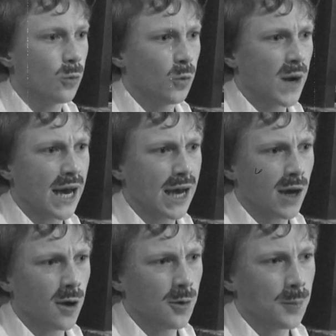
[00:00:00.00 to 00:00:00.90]

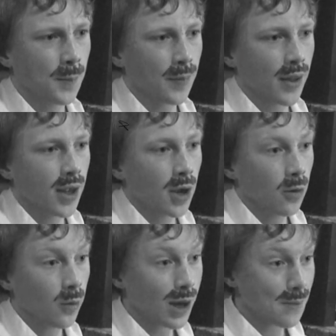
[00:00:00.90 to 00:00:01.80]
Wow.
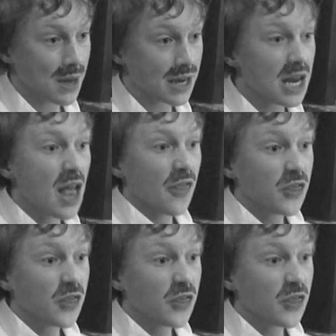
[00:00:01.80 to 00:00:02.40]
Well, men,